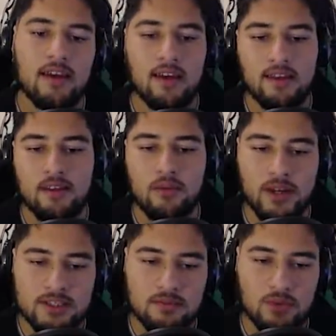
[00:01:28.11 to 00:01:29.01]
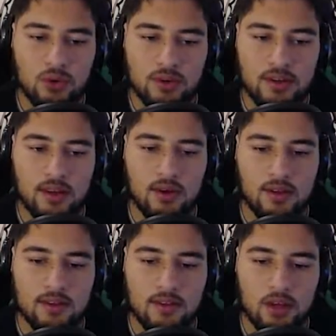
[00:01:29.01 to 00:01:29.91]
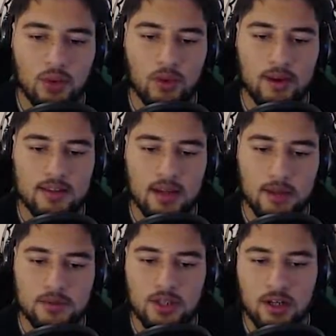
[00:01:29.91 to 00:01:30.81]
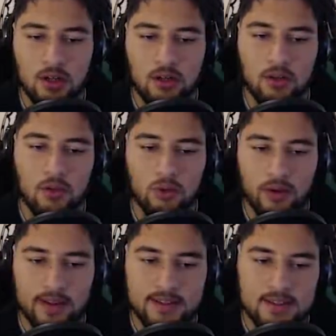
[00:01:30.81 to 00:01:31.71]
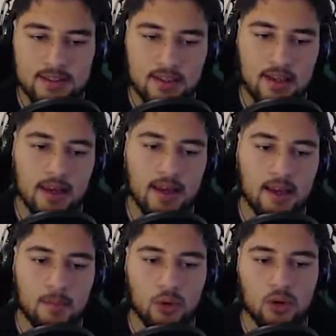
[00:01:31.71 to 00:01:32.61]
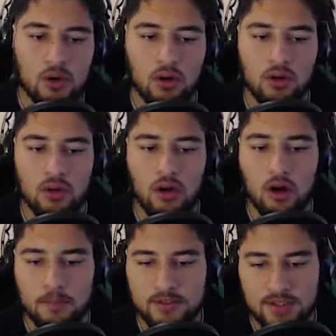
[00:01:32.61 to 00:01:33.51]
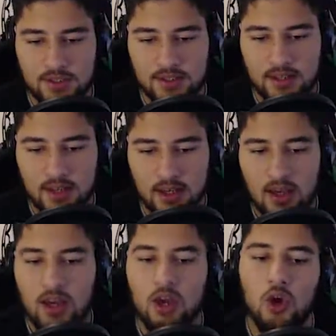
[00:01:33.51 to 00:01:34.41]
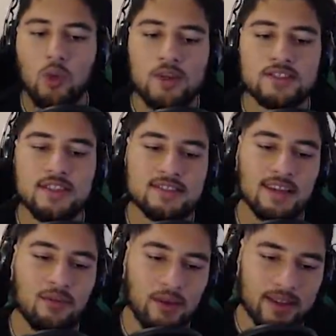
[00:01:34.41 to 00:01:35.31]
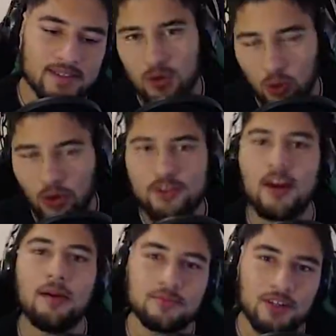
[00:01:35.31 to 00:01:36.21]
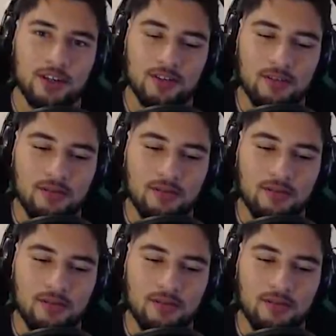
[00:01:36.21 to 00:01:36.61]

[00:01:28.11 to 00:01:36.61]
In the racer mode, you can do a time trial, race, and a mode called Hot Pursuit, which is a race or time trial,